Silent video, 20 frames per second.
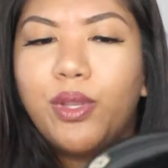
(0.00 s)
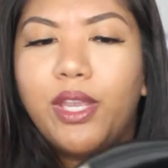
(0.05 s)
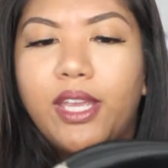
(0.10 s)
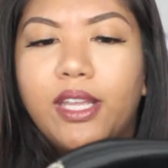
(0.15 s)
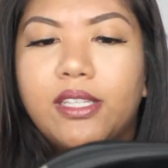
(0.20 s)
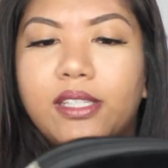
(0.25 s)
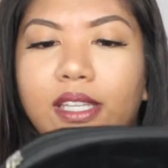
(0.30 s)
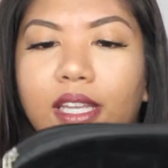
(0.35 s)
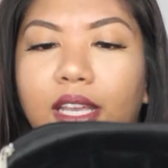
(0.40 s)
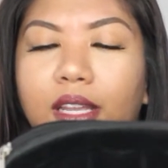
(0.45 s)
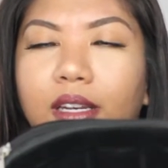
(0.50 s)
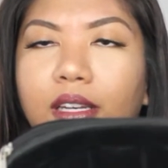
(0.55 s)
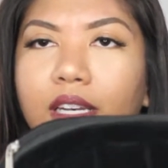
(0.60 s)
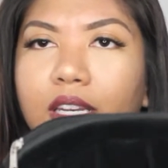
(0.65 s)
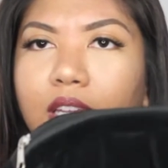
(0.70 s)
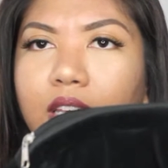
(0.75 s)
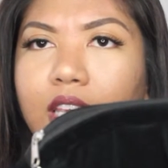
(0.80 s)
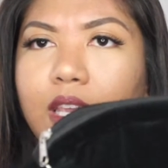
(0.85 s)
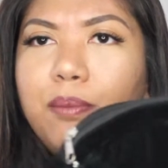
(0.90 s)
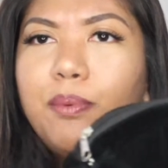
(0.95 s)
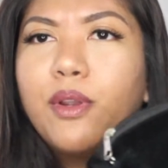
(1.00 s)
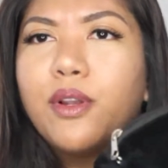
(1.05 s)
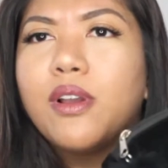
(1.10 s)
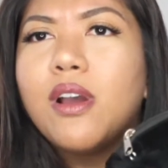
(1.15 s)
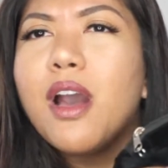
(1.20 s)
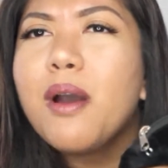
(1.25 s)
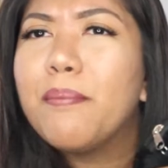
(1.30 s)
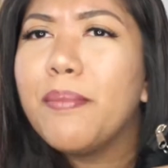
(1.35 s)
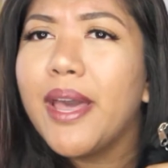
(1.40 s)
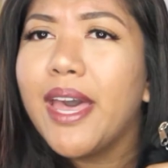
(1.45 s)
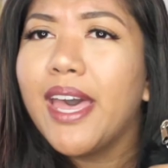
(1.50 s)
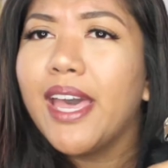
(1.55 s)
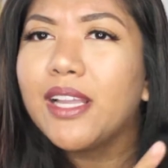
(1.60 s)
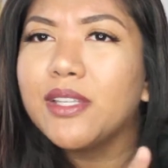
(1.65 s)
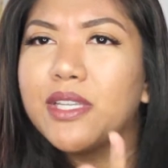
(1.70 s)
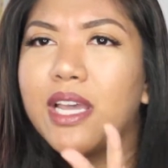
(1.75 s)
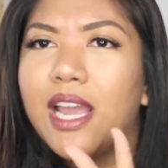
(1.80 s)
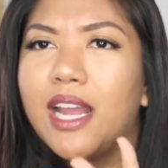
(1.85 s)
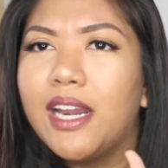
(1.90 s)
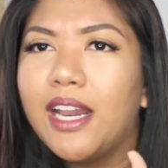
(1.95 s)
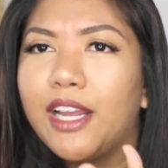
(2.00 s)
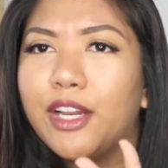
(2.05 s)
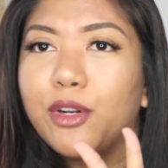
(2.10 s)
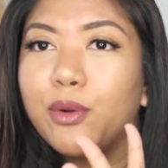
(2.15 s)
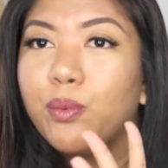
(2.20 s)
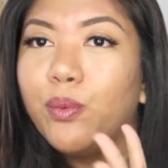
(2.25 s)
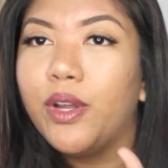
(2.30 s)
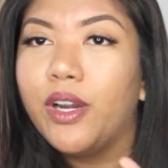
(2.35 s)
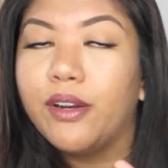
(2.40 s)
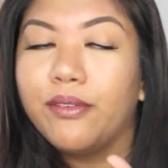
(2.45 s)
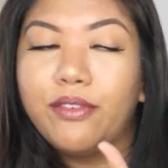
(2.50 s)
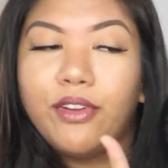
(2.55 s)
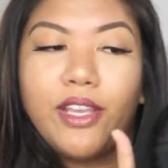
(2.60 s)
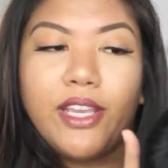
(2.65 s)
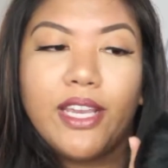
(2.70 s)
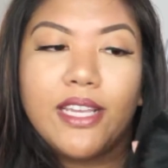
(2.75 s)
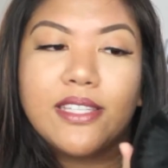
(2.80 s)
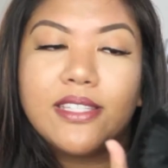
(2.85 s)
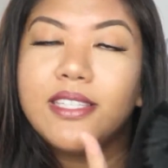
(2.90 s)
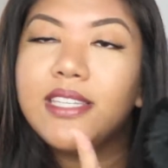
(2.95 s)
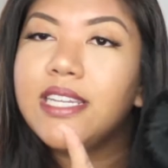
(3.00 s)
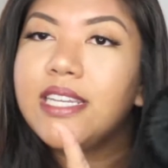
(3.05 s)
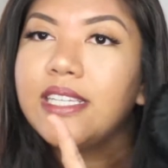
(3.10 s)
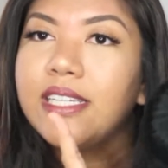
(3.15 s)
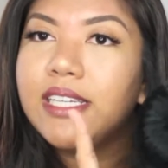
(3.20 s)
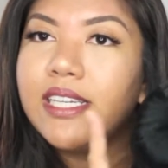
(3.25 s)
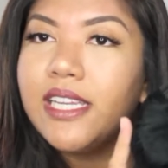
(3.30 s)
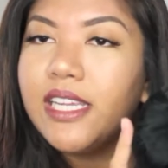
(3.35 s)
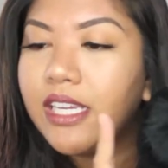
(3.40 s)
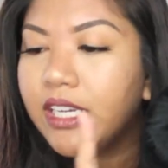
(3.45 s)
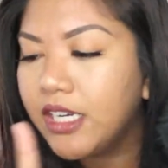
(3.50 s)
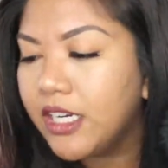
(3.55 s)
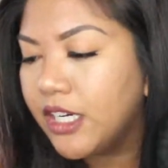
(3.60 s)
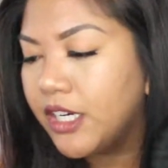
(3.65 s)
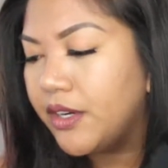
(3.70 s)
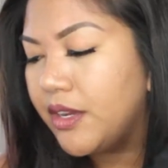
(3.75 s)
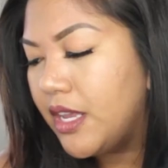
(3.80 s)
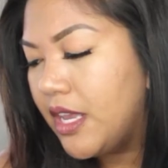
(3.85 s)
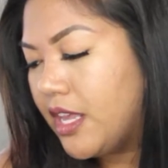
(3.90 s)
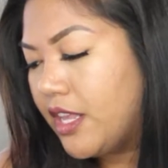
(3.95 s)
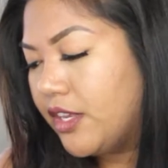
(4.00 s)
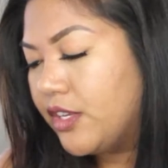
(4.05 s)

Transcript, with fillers: You guys can keep your compact, eyeliner, whatever you guys need in here.